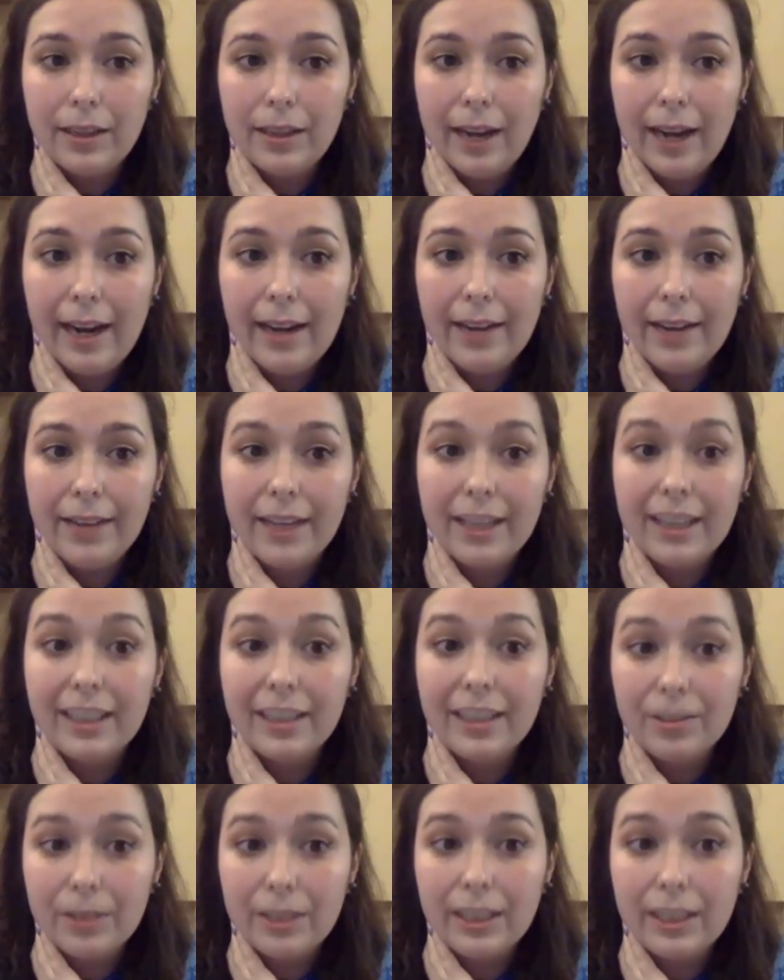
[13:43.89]
and that
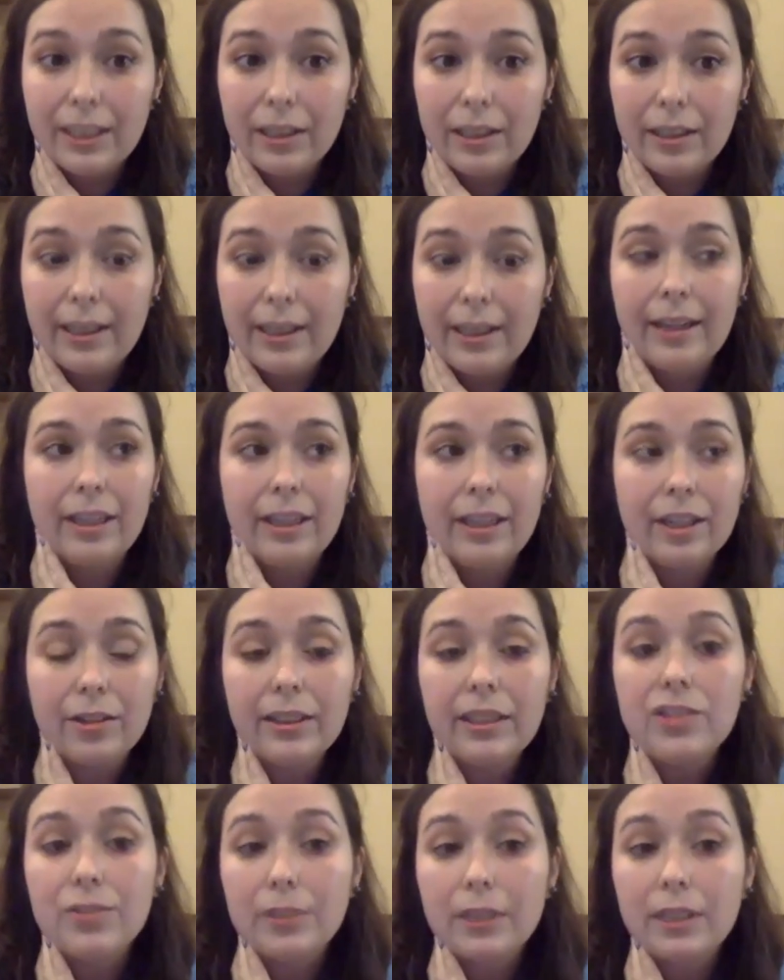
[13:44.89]

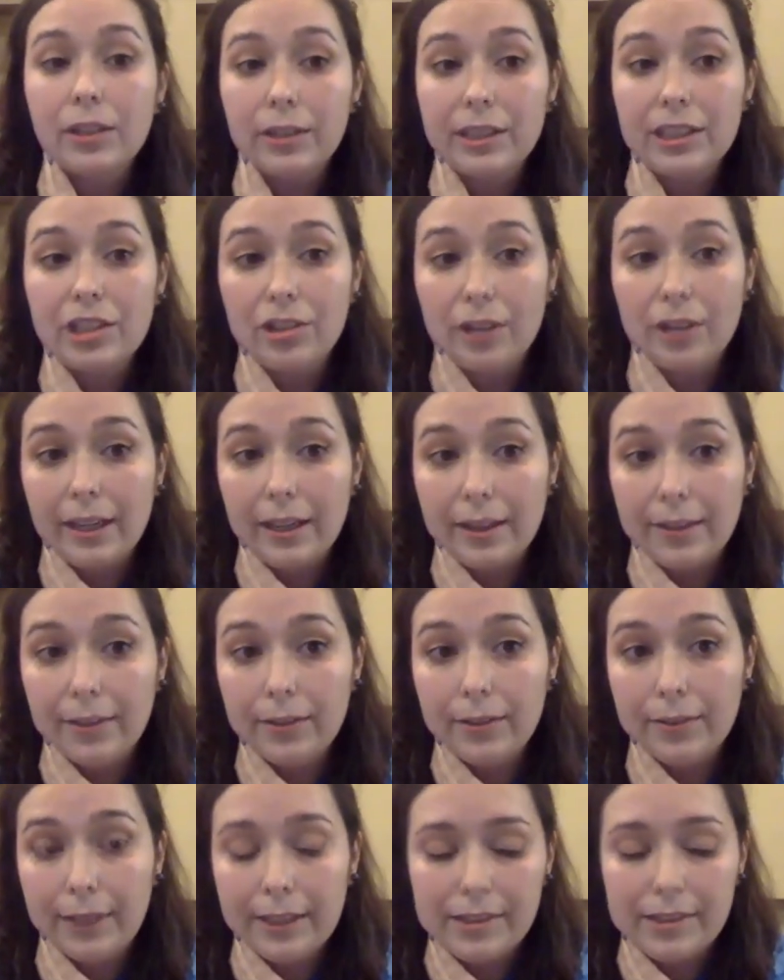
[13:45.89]
Hickory is really going to try to give him
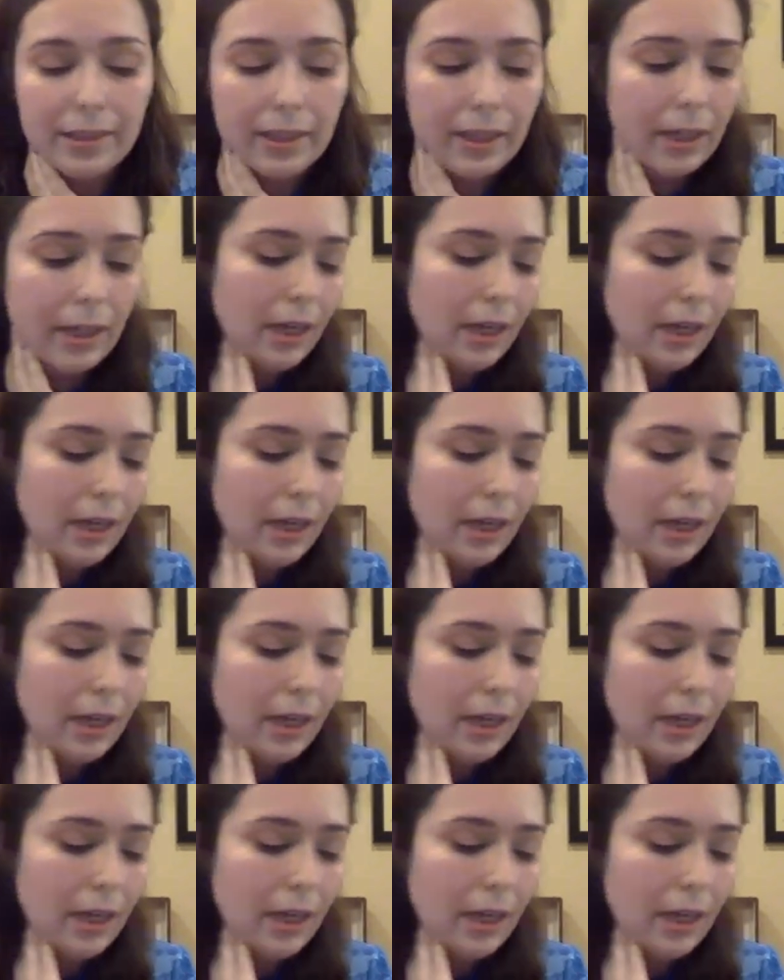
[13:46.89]
advice.